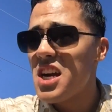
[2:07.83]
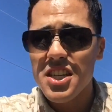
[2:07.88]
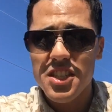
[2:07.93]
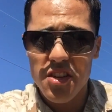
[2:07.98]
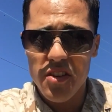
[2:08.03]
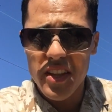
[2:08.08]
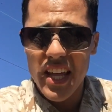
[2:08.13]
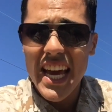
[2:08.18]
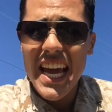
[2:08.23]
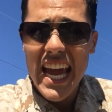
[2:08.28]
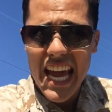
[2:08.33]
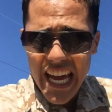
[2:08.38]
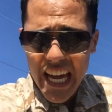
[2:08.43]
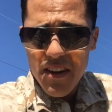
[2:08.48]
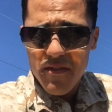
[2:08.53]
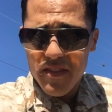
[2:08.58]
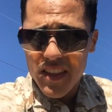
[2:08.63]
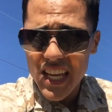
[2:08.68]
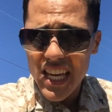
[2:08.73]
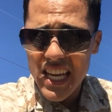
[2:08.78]
So they
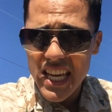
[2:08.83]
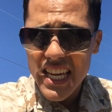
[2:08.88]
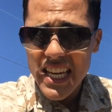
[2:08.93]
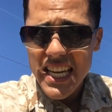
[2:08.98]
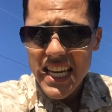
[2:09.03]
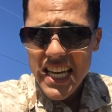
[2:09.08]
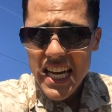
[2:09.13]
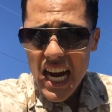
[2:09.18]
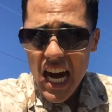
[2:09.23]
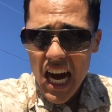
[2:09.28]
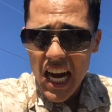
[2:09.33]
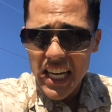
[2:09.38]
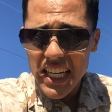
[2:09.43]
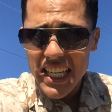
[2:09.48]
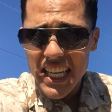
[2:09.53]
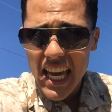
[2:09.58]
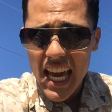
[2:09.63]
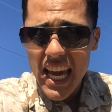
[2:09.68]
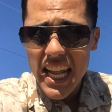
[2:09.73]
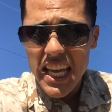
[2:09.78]
have the
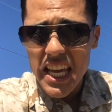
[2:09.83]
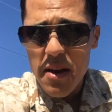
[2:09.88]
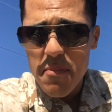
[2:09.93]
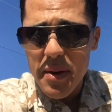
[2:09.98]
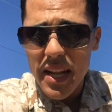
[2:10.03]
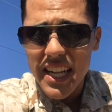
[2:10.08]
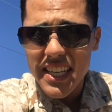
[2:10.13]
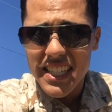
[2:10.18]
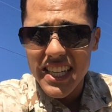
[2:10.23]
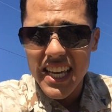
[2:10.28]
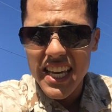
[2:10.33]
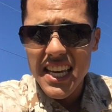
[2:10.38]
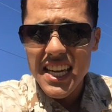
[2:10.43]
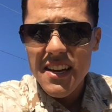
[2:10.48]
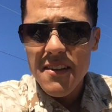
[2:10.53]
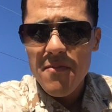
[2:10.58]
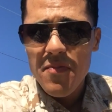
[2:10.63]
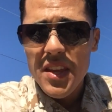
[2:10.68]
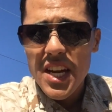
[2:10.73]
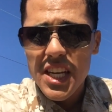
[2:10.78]
uncanny ability
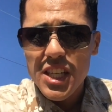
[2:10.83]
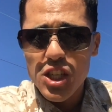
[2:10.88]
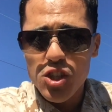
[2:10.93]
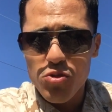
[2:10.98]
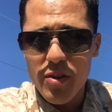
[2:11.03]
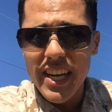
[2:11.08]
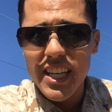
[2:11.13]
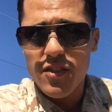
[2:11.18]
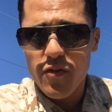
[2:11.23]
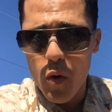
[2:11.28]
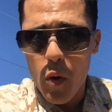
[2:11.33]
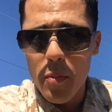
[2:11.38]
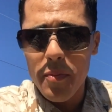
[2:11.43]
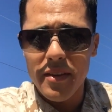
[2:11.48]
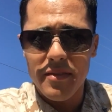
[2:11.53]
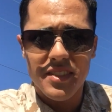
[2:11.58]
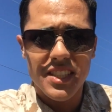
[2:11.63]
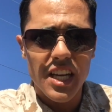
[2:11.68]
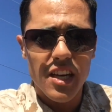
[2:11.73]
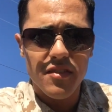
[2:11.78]
to transform
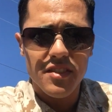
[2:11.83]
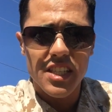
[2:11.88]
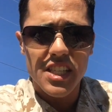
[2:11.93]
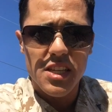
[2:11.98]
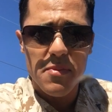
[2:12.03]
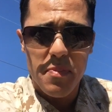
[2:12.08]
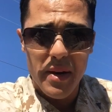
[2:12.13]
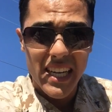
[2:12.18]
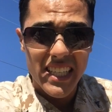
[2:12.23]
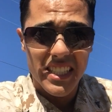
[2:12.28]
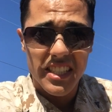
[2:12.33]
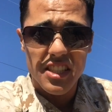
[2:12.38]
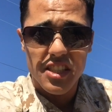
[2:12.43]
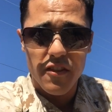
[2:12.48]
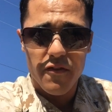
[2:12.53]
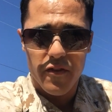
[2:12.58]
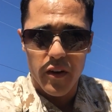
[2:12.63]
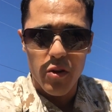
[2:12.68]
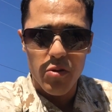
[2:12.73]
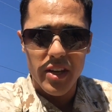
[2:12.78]
themselves into pieces
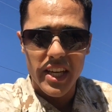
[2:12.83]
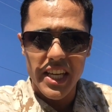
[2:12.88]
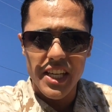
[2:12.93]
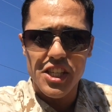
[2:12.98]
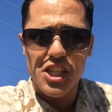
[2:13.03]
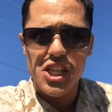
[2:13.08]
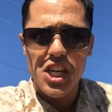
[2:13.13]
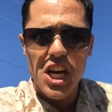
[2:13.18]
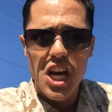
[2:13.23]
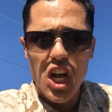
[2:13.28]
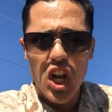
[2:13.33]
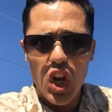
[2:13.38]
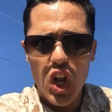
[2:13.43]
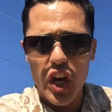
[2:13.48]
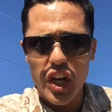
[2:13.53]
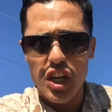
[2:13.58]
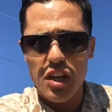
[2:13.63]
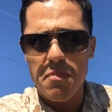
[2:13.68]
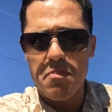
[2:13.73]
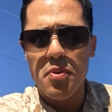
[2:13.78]
of foliage,
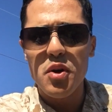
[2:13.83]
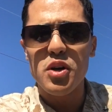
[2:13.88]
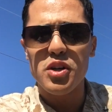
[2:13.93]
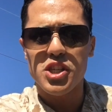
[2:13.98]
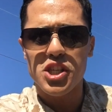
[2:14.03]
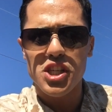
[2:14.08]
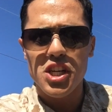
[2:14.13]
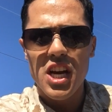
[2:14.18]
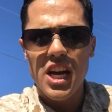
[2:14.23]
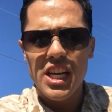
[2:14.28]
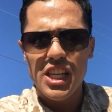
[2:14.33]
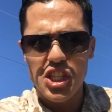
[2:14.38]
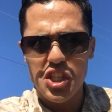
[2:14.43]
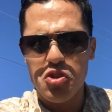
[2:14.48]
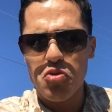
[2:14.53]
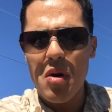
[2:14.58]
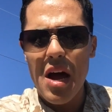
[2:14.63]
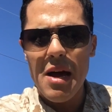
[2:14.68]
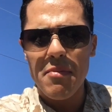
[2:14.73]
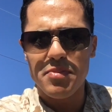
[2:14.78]
like a bush,
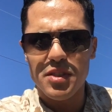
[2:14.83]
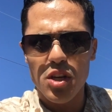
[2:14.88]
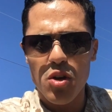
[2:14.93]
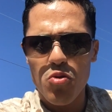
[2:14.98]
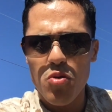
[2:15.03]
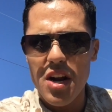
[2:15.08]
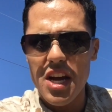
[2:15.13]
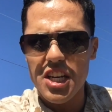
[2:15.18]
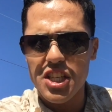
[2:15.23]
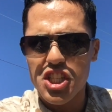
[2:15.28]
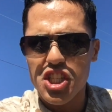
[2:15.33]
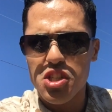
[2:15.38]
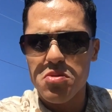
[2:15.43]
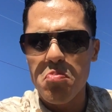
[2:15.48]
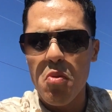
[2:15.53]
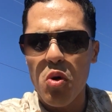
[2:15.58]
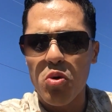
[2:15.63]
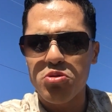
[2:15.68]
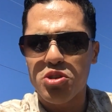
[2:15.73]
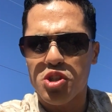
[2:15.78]
shrubs, or uh,
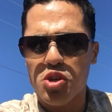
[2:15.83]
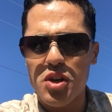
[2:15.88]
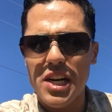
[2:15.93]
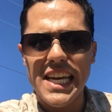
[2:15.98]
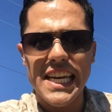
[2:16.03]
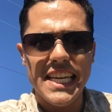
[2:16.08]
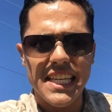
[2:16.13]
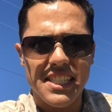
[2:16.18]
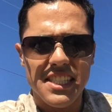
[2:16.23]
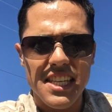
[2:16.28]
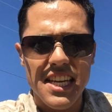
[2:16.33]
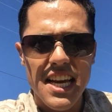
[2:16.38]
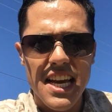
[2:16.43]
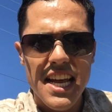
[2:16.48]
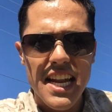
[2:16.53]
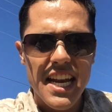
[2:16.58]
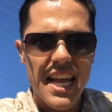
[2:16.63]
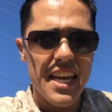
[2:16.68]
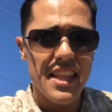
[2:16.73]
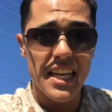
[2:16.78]
small trees.
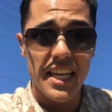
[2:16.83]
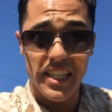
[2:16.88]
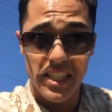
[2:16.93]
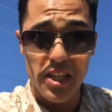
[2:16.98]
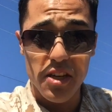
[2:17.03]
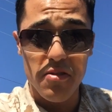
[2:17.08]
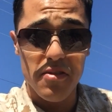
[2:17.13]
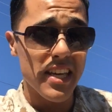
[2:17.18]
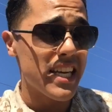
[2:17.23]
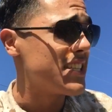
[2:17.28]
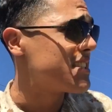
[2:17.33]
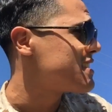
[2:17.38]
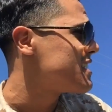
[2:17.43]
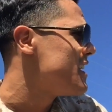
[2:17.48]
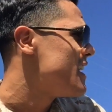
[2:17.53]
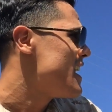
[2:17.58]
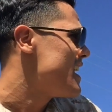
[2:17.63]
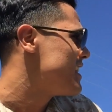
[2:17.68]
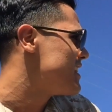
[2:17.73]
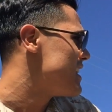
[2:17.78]
Now they do this,
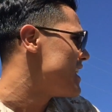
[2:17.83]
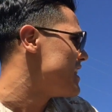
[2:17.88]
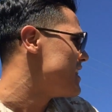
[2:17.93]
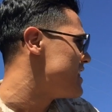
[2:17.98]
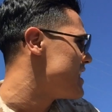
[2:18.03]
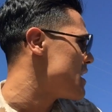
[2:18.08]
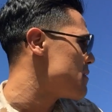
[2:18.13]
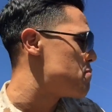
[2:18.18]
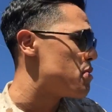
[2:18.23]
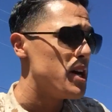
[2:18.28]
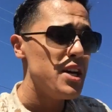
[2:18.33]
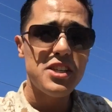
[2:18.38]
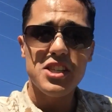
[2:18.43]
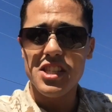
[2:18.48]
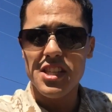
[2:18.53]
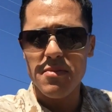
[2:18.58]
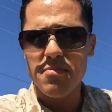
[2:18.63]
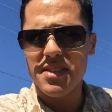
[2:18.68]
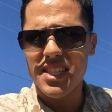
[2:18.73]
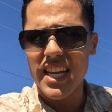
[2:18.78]
and they perch
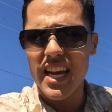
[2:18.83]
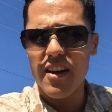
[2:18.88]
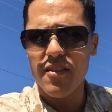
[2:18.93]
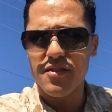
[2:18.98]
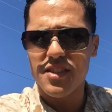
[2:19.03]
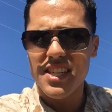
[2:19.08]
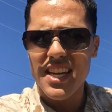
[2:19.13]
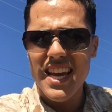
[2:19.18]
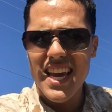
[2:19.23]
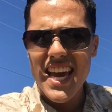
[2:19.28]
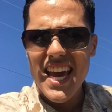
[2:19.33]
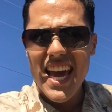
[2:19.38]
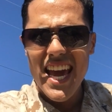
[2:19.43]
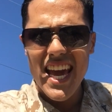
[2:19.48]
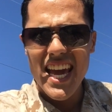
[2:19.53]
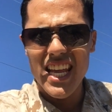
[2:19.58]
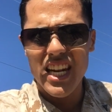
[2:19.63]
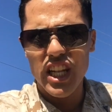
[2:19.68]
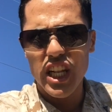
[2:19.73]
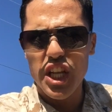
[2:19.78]
themselves
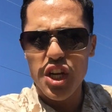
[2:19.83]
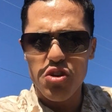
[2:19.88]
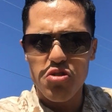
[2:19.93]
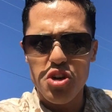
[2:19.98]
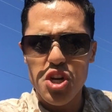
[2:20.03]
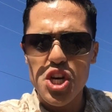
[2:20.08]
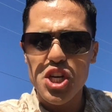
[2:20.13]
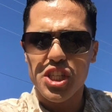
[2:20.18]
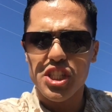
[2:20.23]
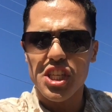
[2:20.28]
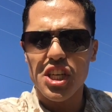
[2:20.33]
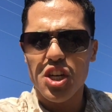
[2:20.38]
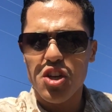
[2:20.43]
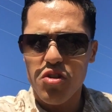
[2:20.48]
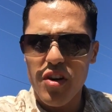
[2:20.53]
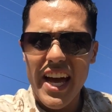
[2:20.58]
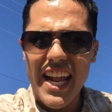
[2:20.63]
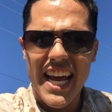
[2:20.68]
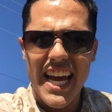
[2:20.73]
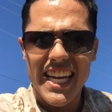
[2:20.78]
in little nooks and
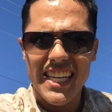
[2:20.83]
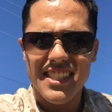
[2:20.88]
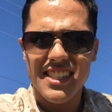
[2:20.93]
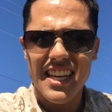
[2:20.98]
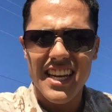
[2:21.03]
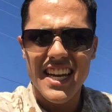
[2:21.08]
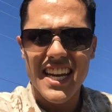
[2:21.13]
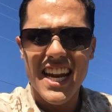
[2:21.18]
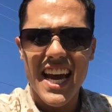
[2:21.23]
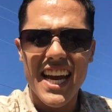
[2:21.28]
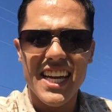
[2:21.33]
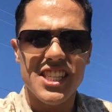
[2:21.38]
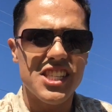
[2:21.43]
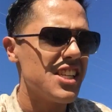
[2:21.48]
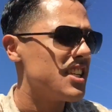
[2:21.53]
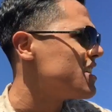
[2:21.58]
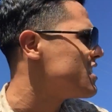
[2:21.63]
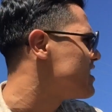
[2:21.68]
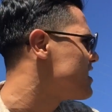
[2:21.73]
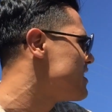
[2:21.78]
crannies in
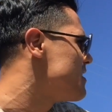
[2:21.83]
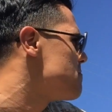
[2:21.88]
nature.